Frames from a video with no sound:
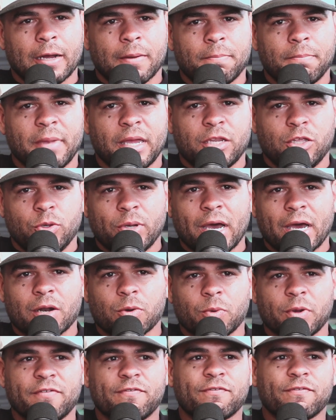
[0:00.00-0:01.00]
man, you got to
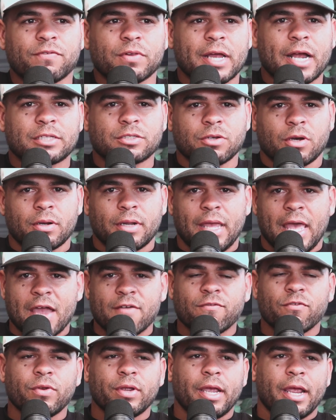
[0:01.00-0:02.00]
reflect on
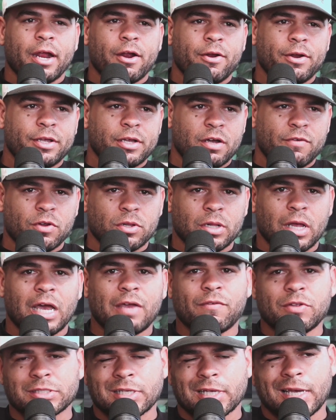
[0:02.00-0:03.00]
every area of your
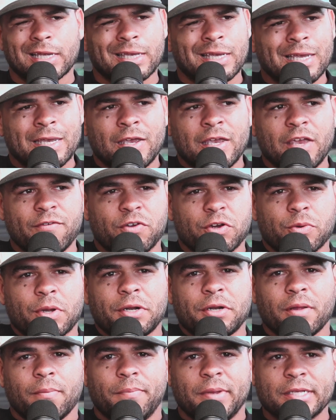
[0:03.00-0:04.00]
life. It's like if you're
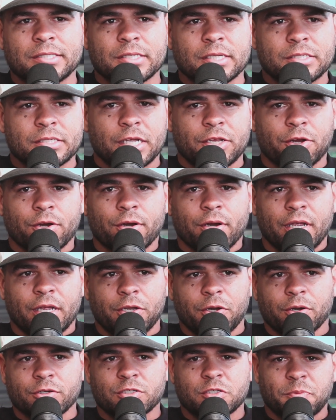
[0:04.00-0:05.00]
running a business and
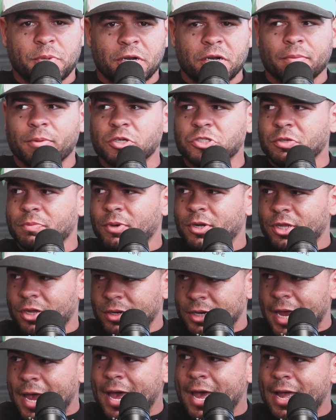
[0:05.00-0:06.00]
you're spending a bunch of money
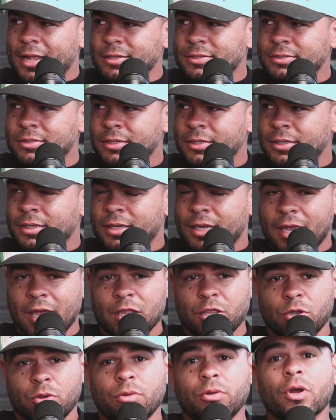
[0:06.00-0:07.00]
on ads,
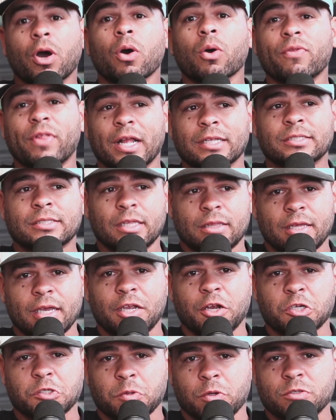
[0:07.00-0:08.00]
and that's the thing
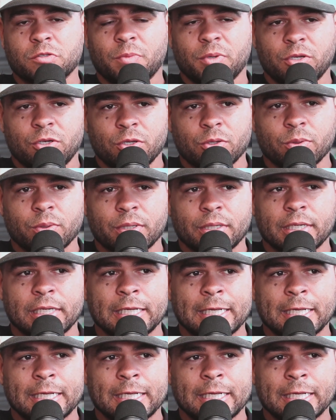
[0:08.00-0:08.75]
you're supposed to be doing,